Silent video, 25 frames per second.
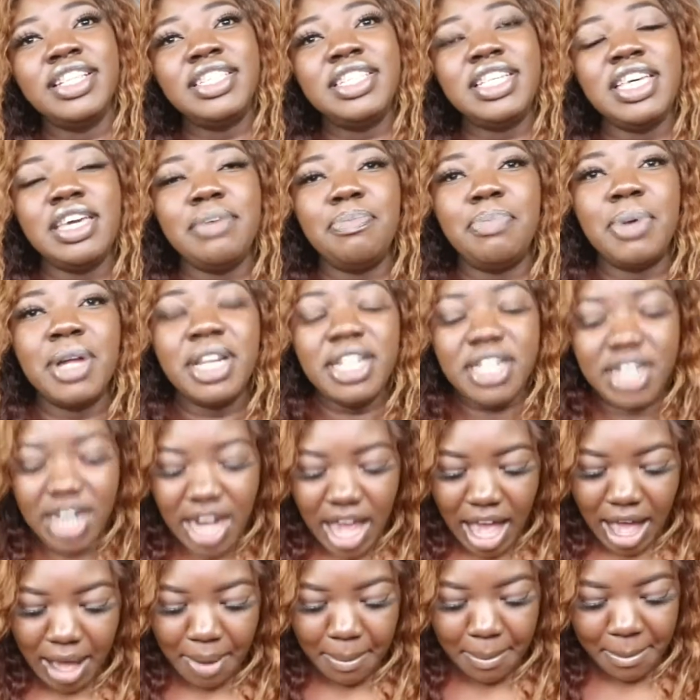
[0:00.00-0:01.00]
Tip
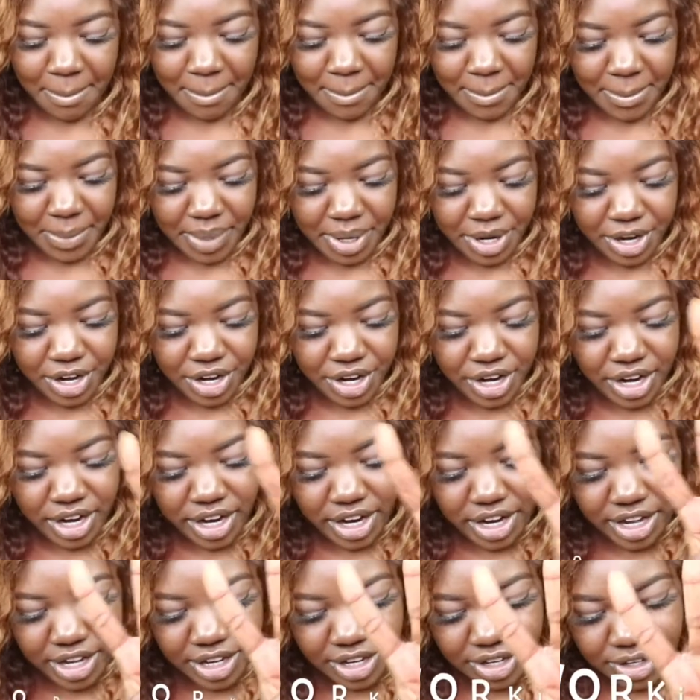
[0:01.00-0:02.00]

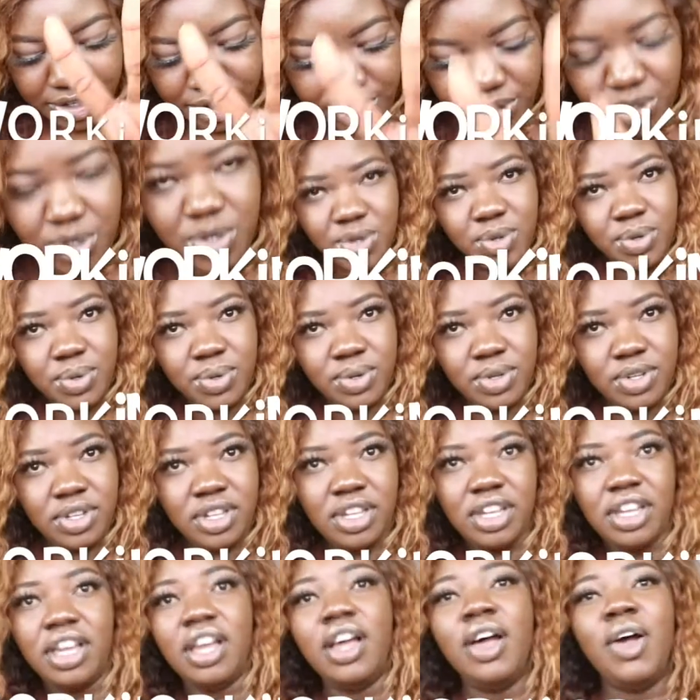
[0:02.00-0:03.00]
number two
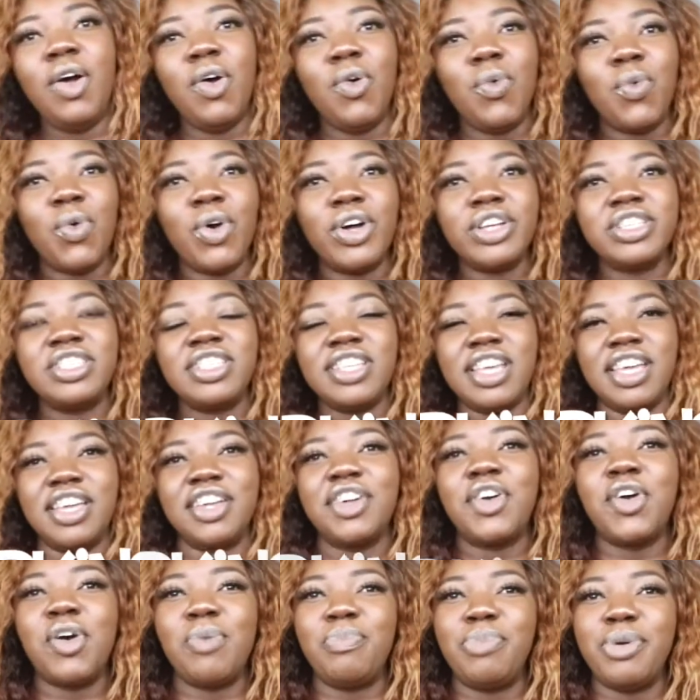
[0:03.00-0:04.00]
was
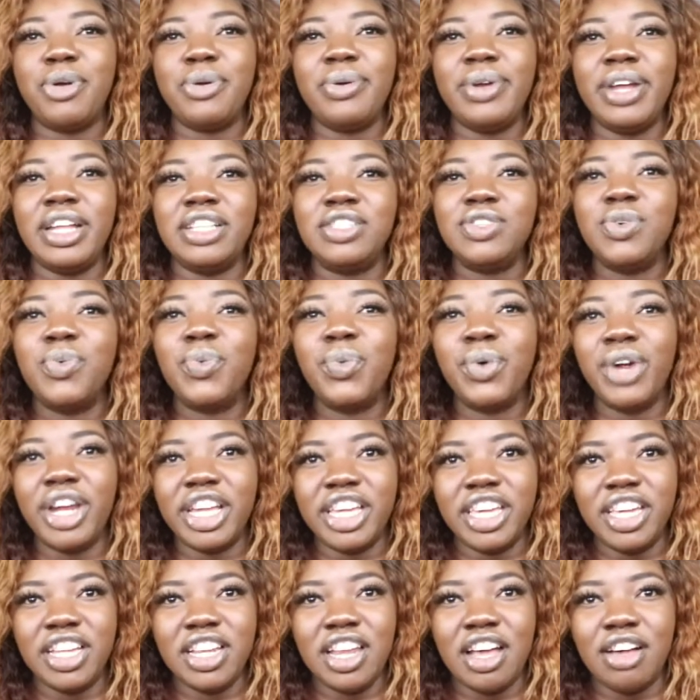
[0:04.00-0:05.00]
incorporate
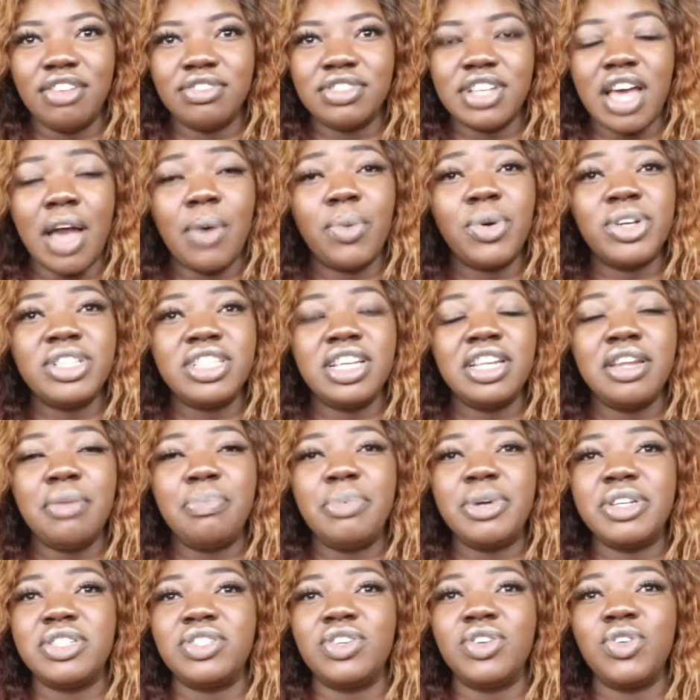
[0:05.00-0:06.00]
working out. I wasn't a
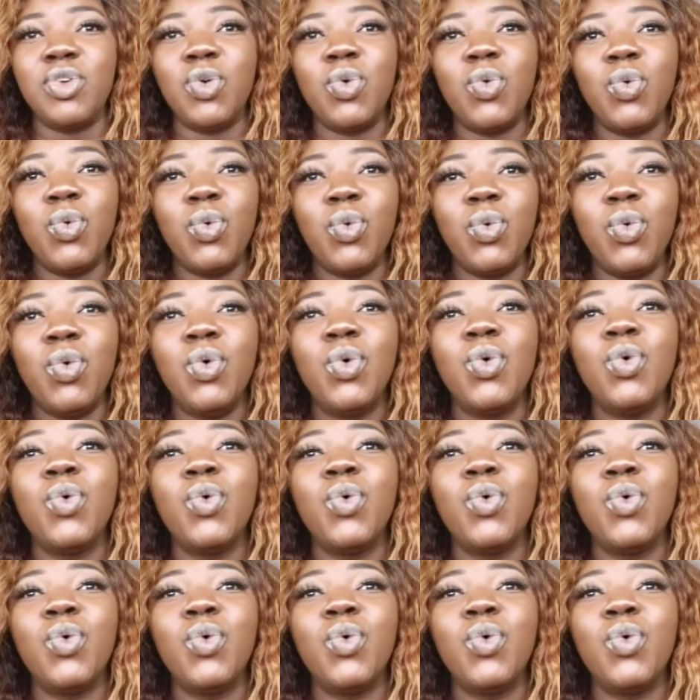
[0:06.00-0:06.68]
person who